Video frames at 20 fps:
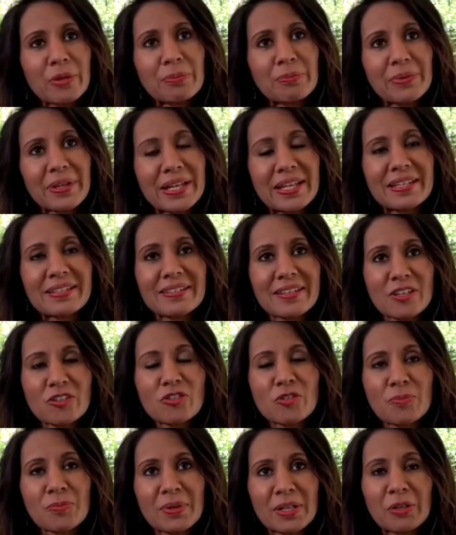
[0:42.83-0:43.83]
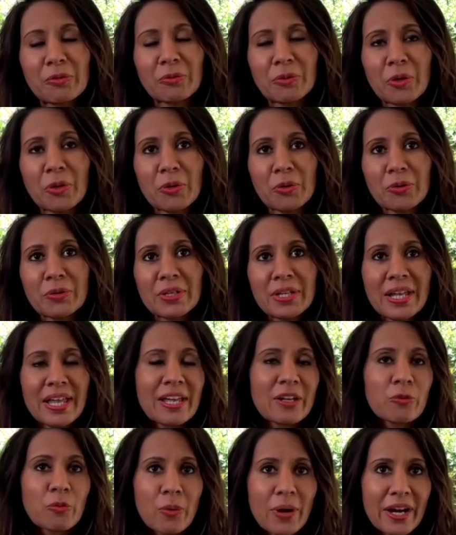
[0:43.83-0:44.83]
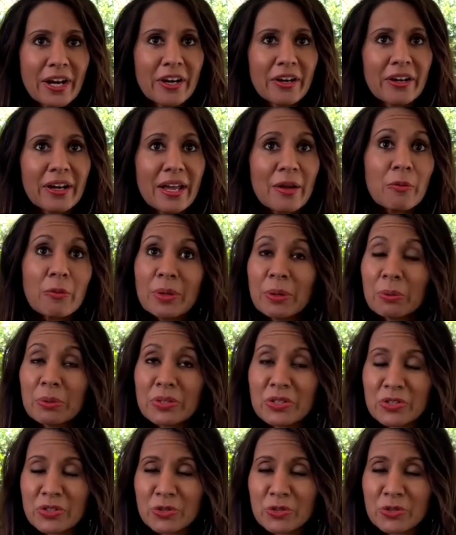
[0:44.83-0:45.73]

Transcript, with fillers: it plays such a big role in where we will